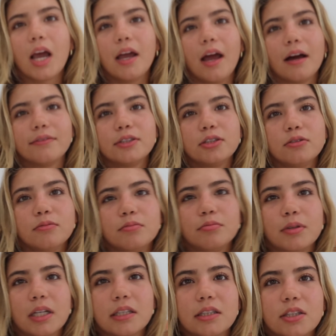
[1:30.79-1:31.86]
I have to,
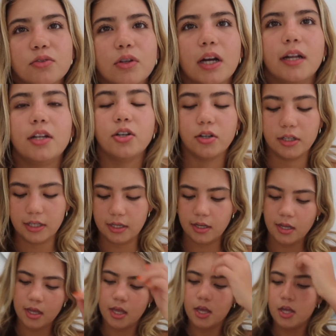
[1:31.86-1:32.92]
because it's kind of dirty.
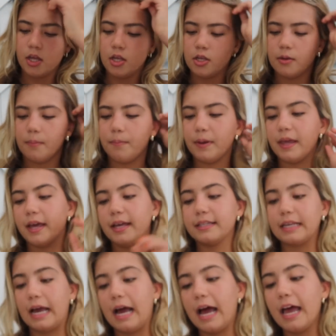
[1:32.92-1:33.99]

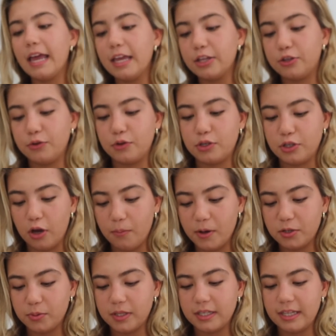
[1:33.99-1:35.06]
Because I do so
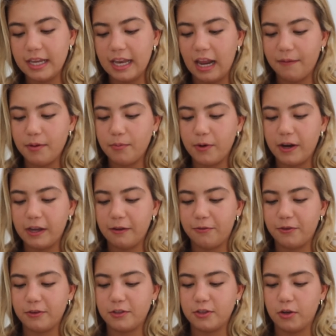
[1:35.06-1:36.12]
much with this thing, and I've been wearing it
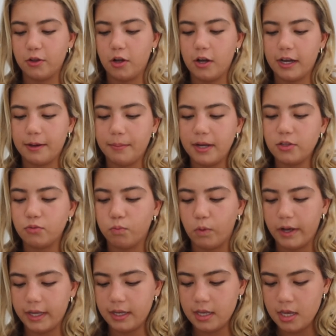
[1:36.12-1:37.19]
for so long, and mine's
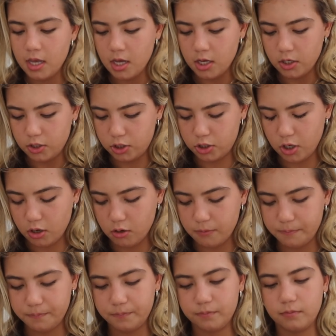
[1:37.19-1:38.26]
white,
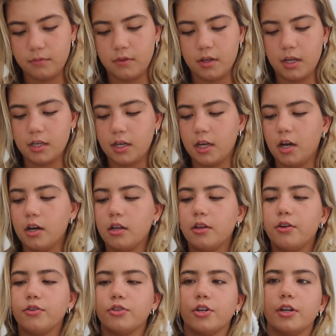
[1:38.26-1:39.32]
so it got a
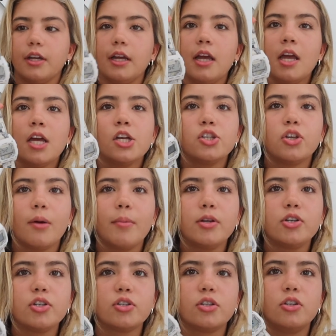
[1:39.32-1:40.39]
little dirty. So I'm gonna
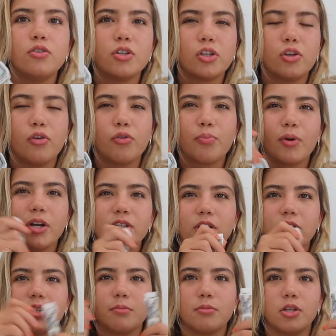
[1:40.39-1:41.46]
just use a toothbrush
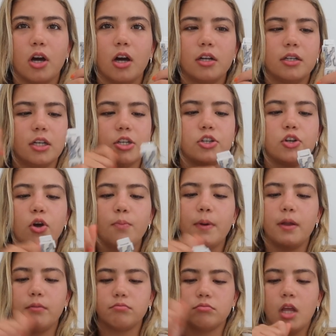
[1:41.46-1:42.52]
and some Dawn dish soap
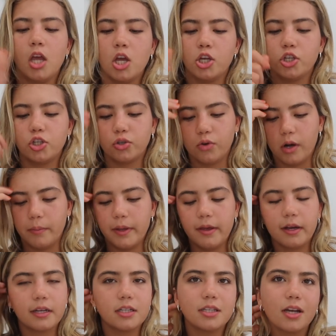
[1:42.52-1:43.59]
and scrub
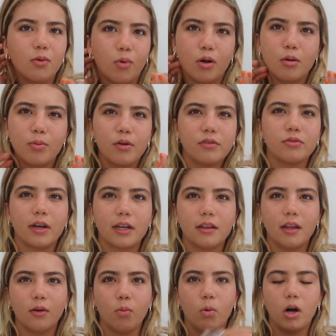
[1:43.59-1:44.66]
it, because it's like waterproof, so I can
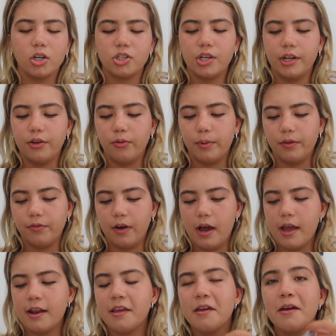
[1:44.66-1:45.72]
like wash it and it'll be
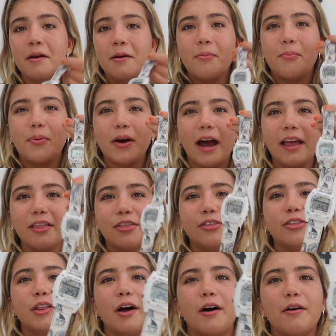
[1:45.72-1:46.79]
fine. But I
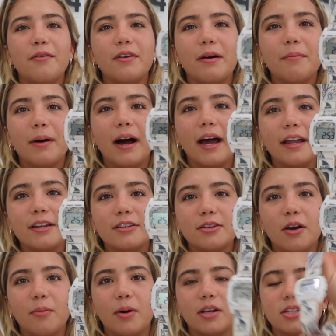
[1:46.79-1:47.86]
love mine
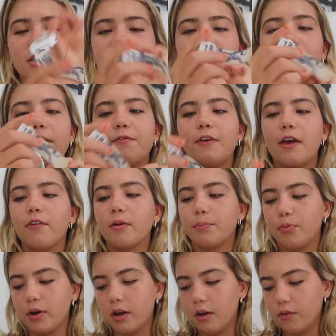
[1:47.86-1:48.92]
so much. It's like my favorite
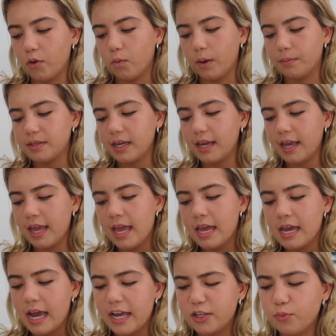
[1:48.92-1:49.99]
print on their website.
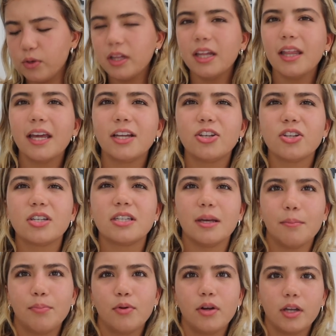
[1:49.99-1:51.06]
It's really like just
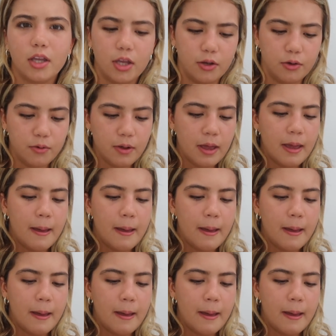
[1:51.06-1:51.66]
simple and cute.